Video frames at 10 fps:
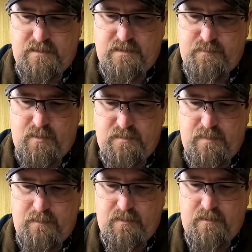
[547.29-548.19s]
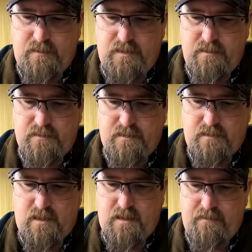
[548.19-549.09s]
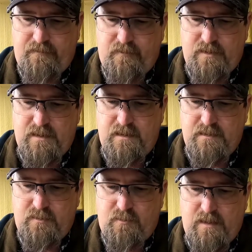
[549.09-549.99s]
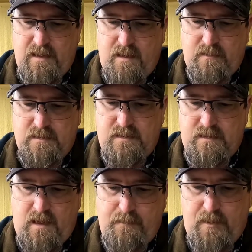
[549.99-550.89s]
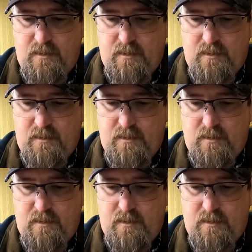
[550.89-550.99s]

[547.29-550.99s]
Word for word: since most people don't use a light for 10 to 20 hours at a time,